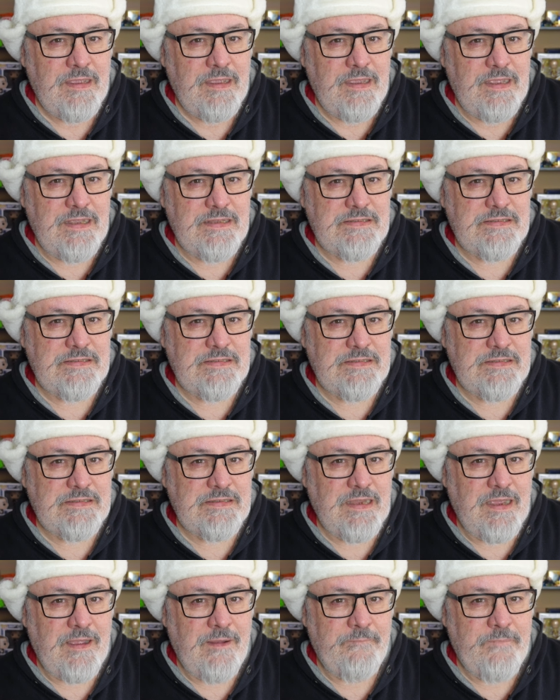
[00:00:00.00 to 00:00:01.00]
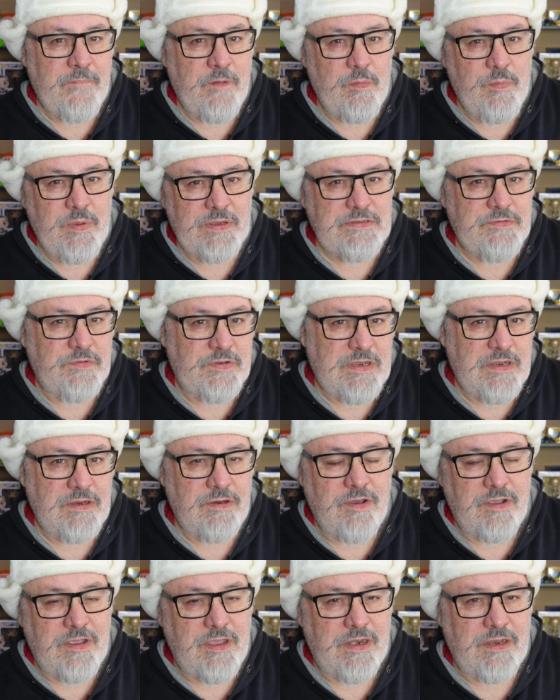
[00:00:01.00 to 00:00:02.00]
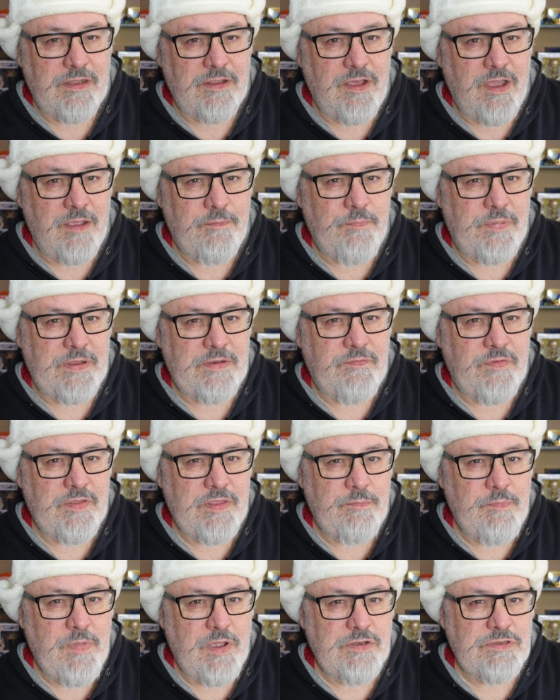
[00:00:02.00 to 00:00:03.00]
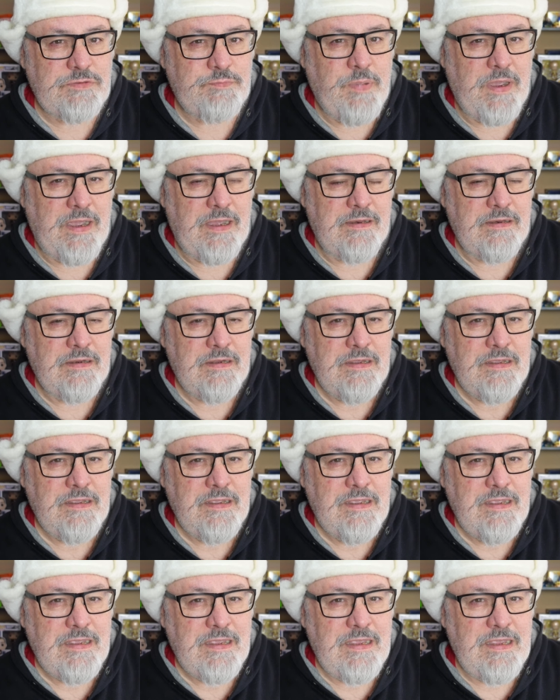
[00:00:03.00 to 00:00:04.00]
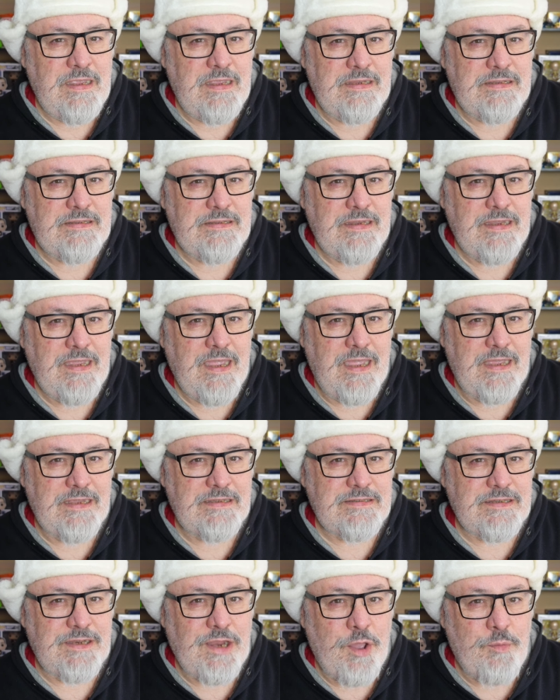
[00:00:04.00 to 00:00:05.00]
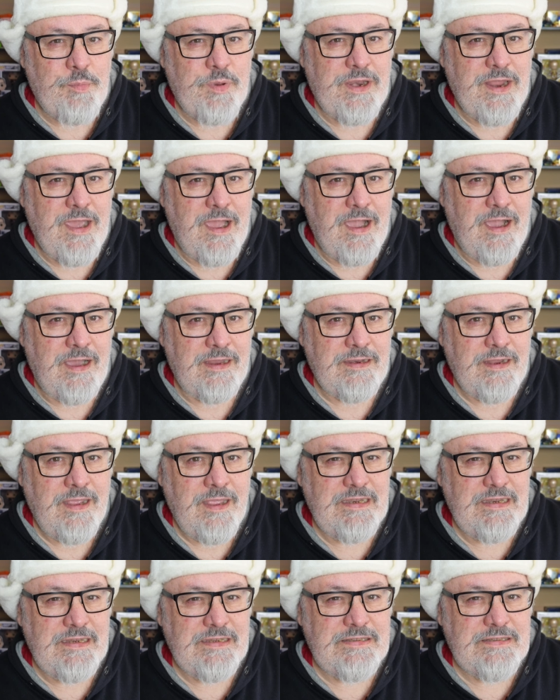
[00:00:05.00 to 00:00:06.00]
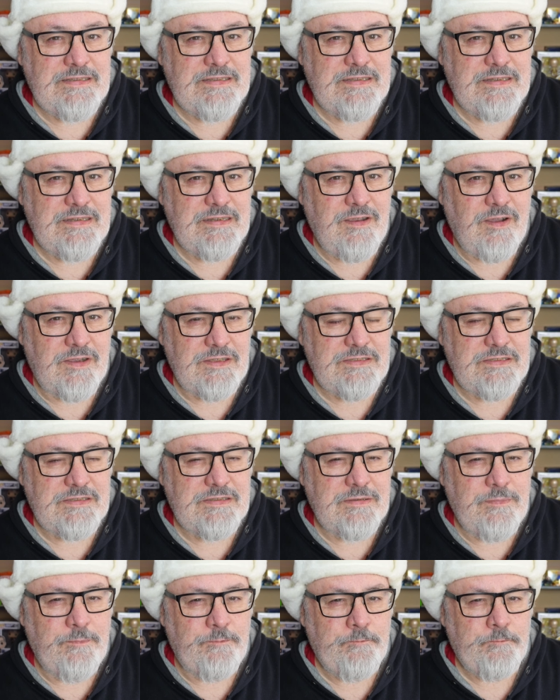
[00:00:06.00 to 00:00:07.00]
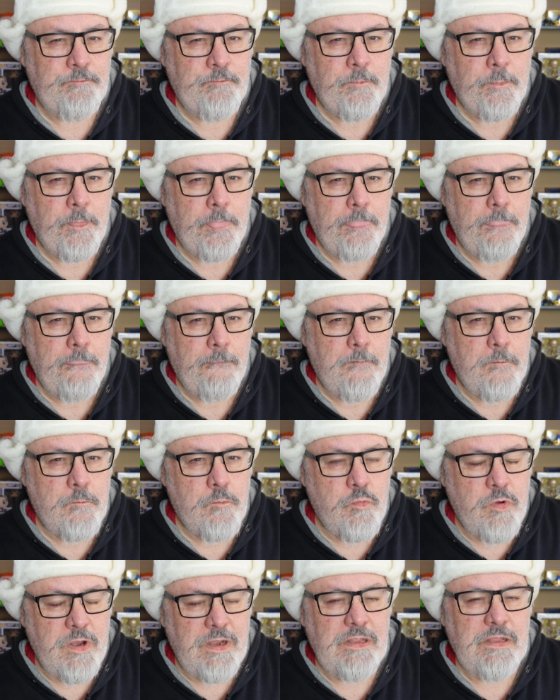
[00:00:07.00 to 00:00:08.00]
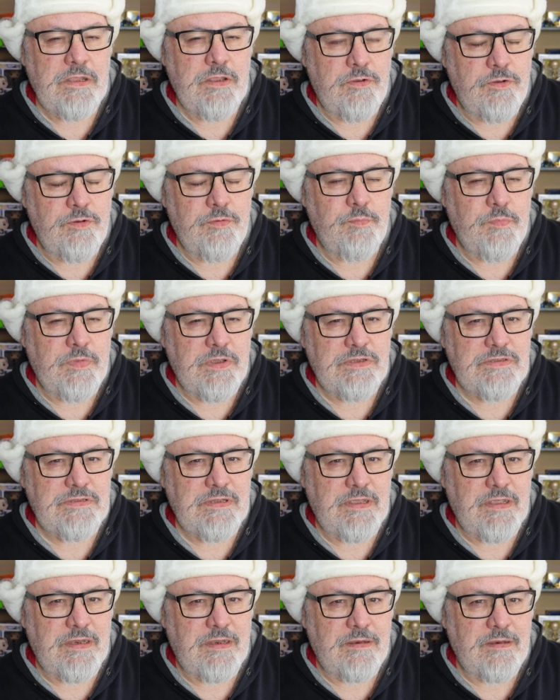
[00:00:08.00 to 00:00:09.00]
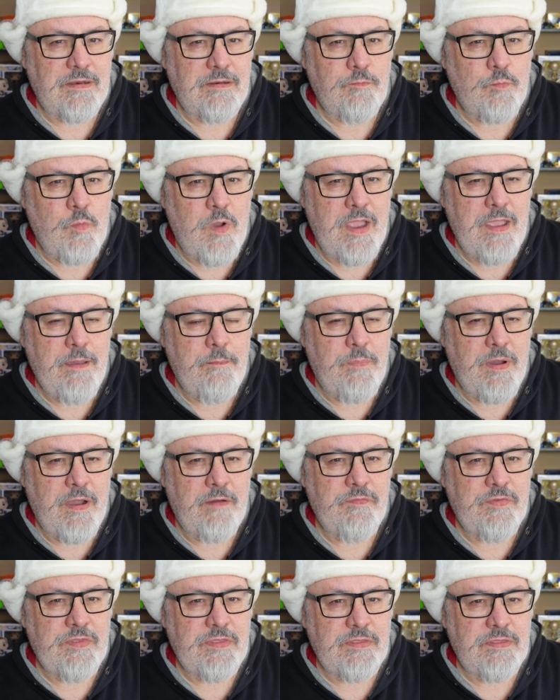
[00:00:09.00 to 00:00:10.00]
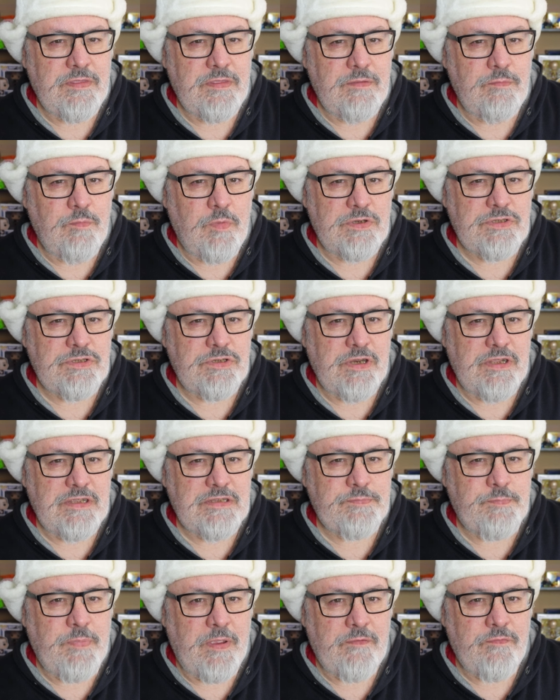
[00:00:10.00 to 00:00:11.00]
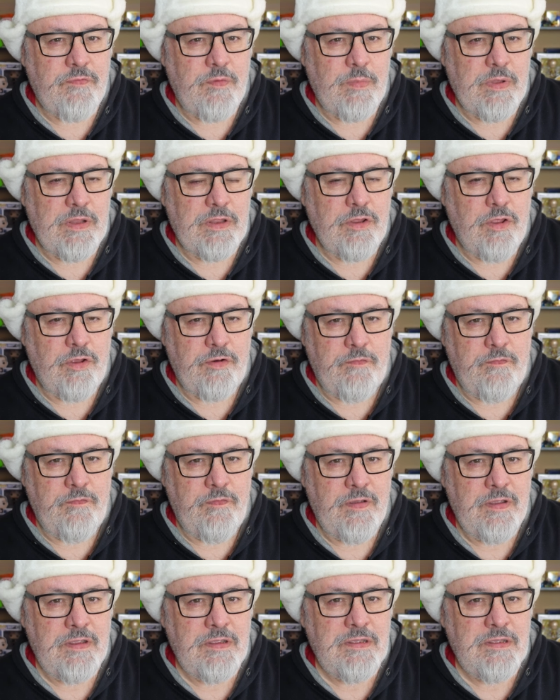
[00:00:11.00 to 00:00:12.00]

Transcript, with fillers: It's um, There are bits of it you're not going to like, but for the most part, it has an open heart. It's got some really good music in it, way above what you'd expect from a lot of